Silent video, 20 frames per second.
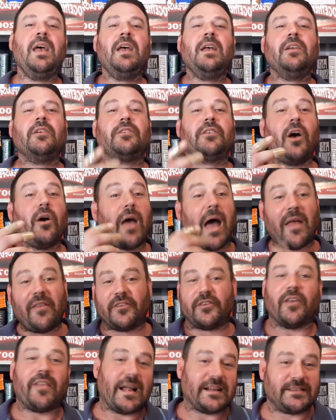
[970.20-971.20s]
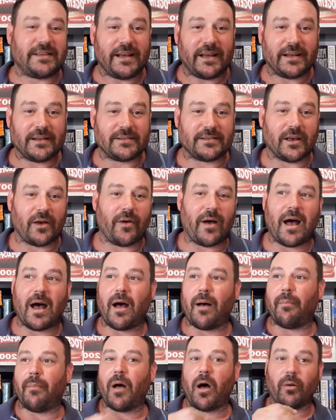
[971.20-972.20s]
So that's it. So
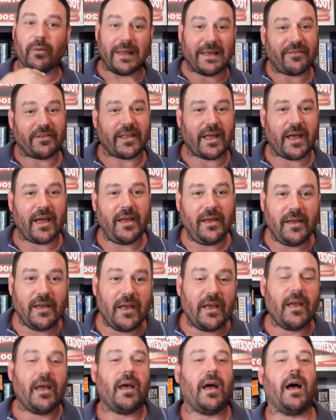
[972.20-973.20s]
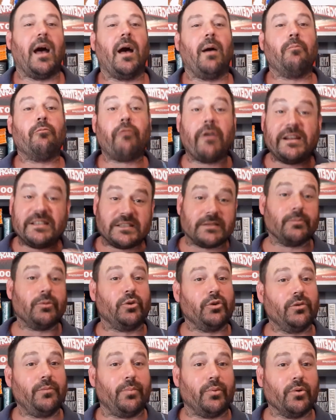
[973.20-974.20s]
I'll leave it there. Read some
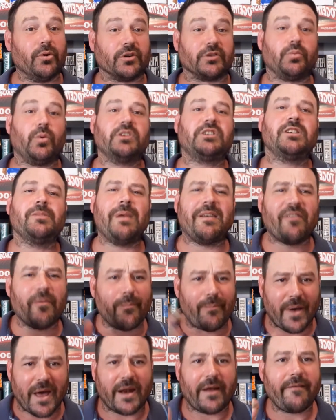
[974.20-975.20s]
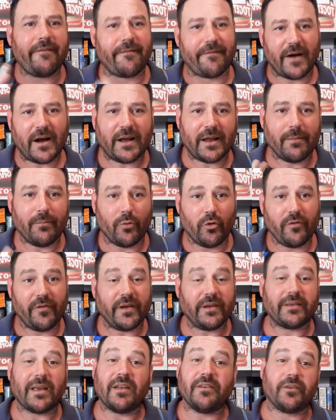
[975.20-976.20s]
good books. Watch some even better fucking
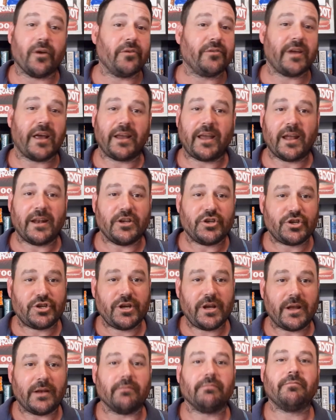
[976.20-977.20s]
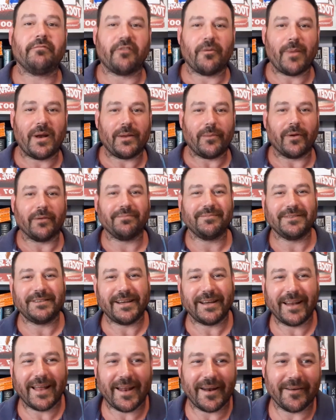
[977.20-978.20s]
movies. And don't take any shit from anyone. See
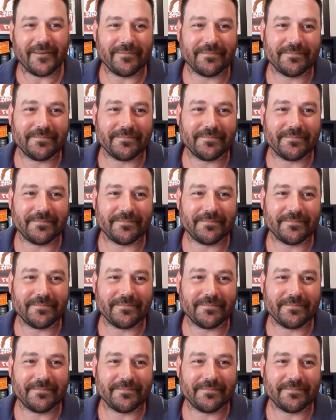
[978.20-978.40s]
you later.